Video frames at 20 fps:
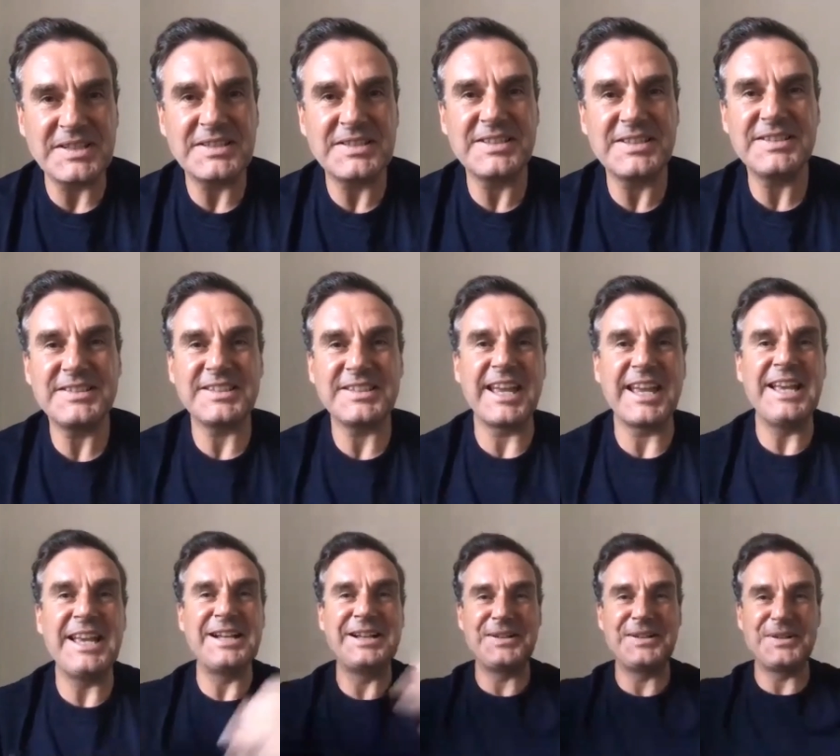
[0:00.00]

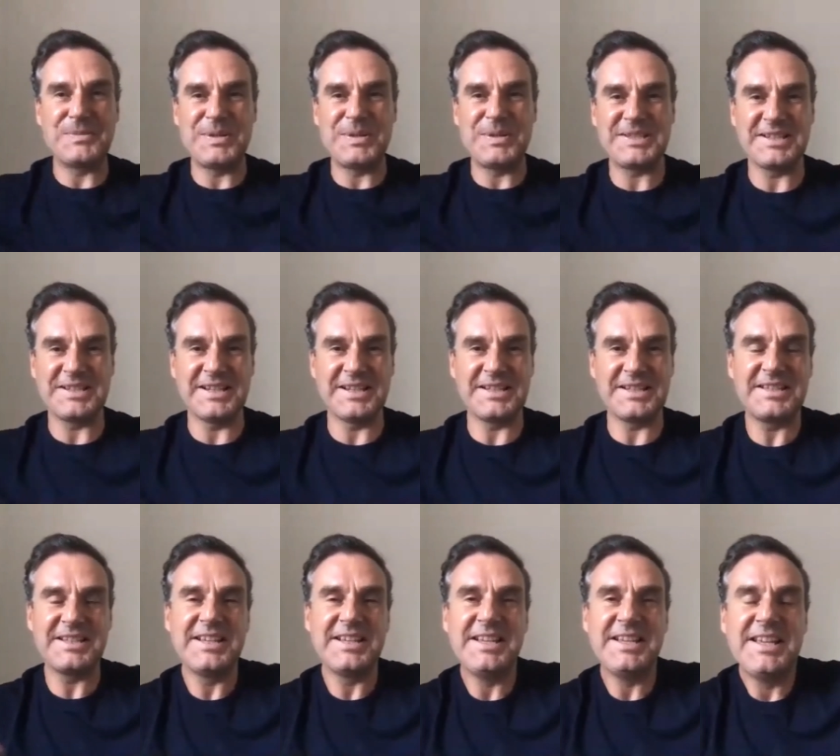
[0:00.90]
scale your
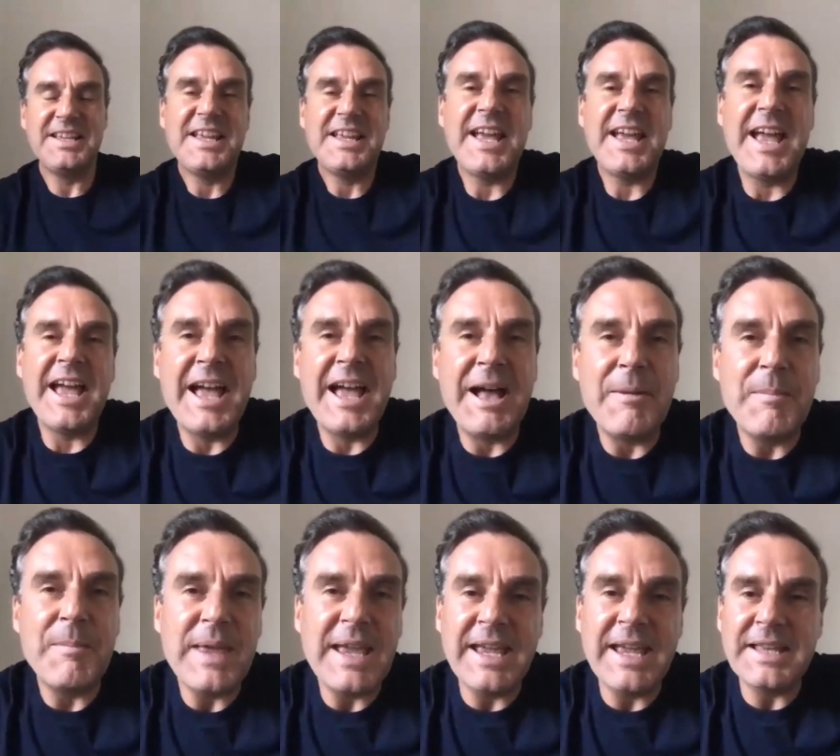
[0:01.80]
business
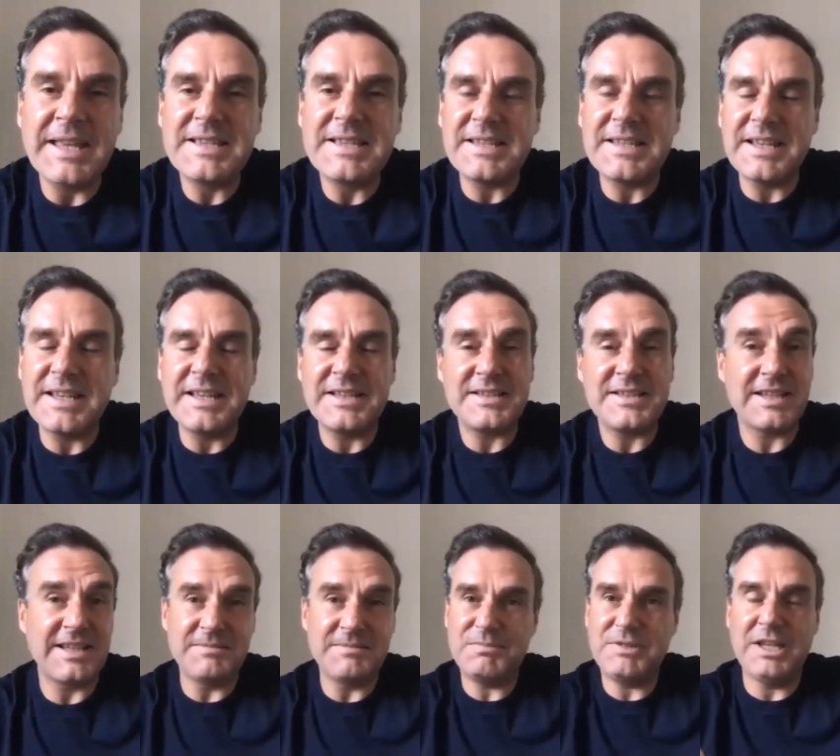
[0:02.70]
um, it's it's
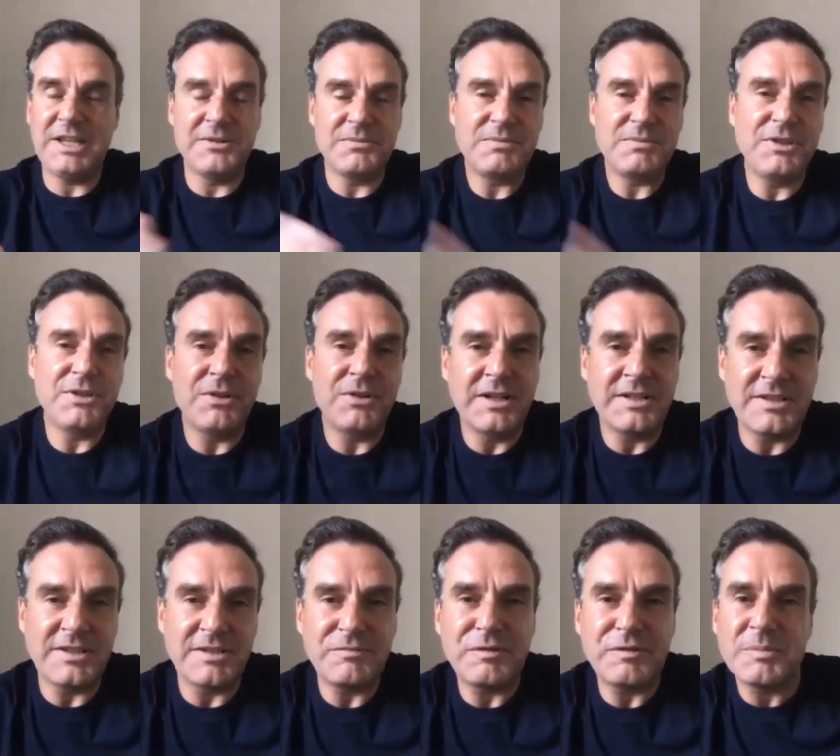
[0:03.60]
and you know you guys
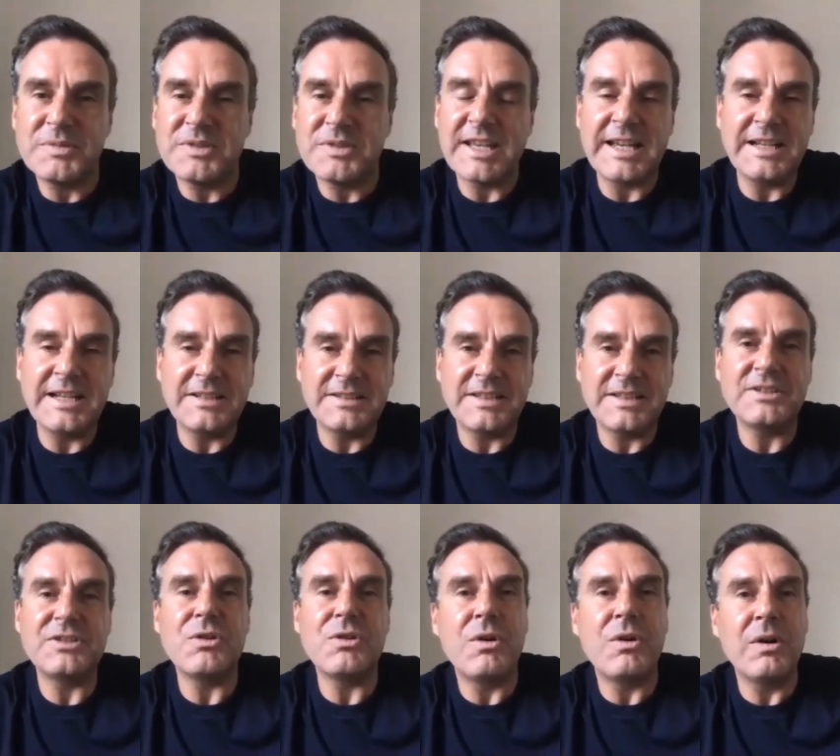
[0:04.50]
are from sales
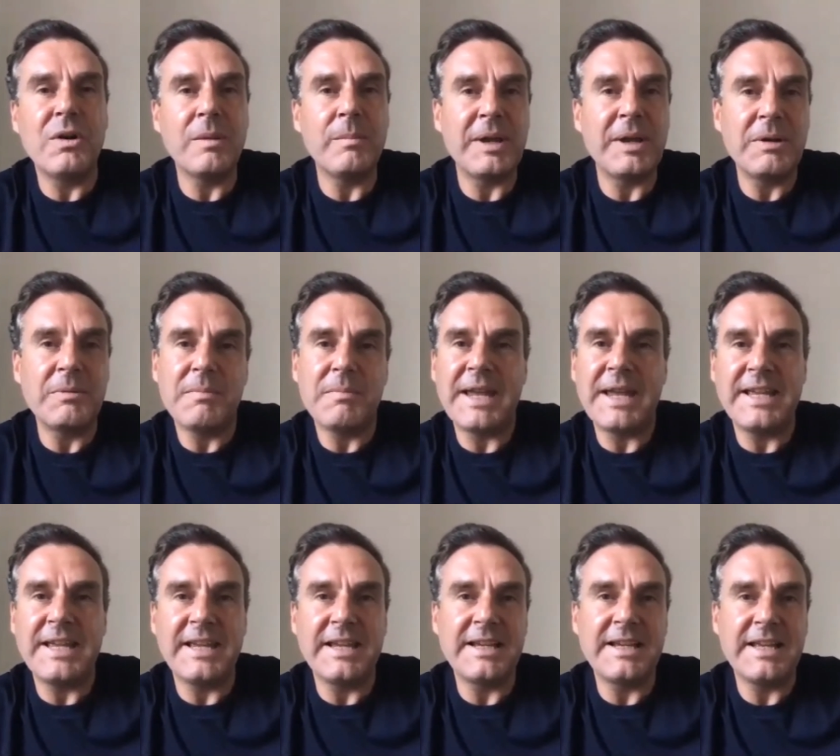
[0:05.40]
it's all about
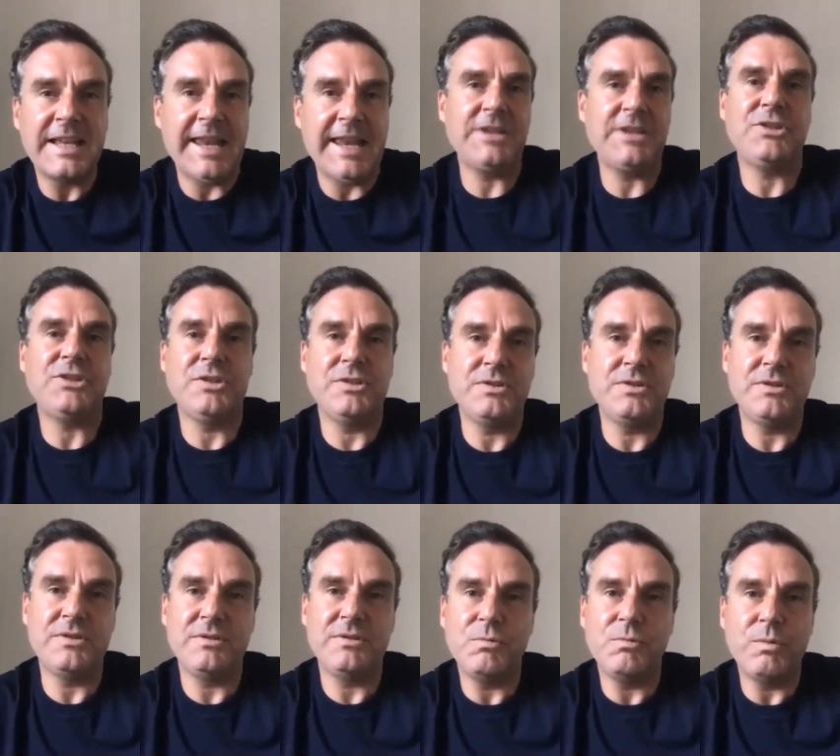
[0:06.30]
making
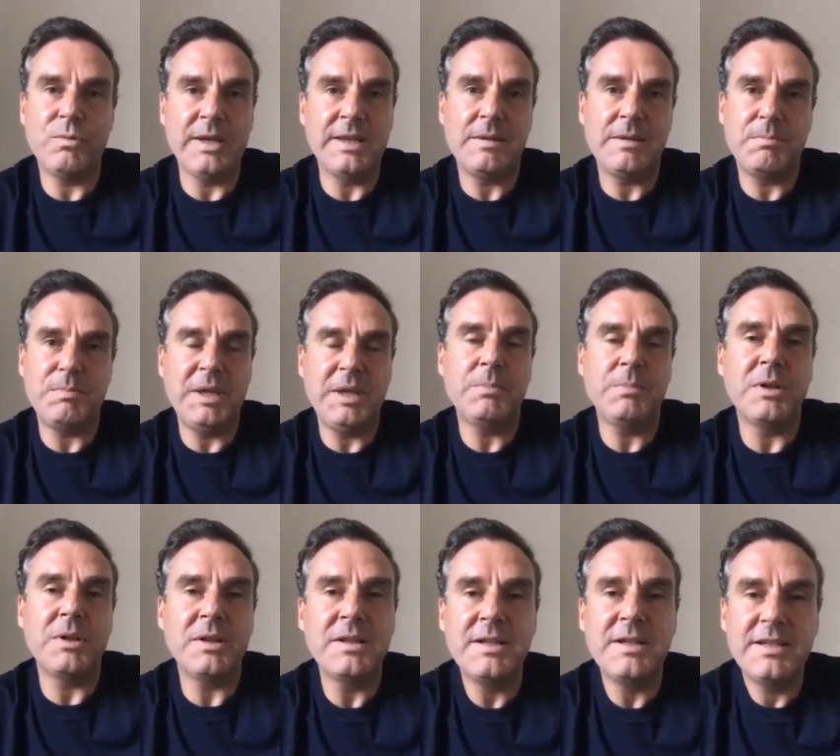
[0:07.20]
connections with
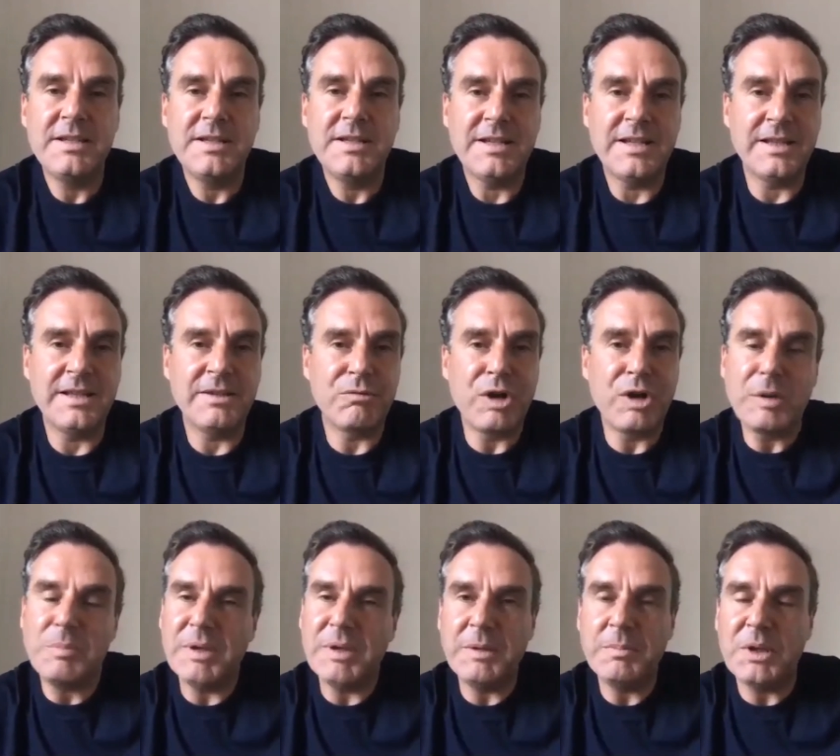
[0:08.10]
people and the
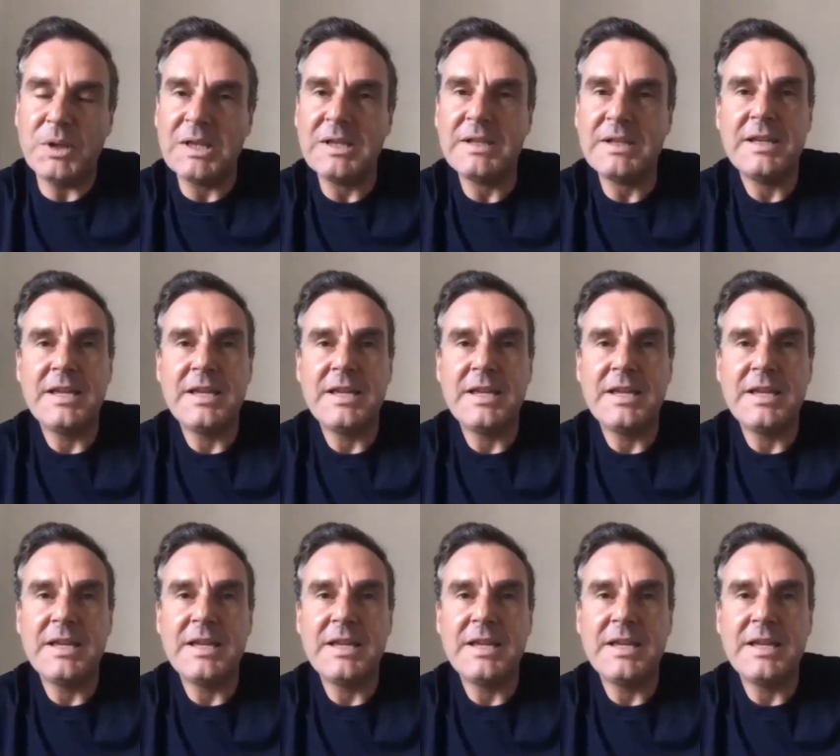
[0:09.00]
right people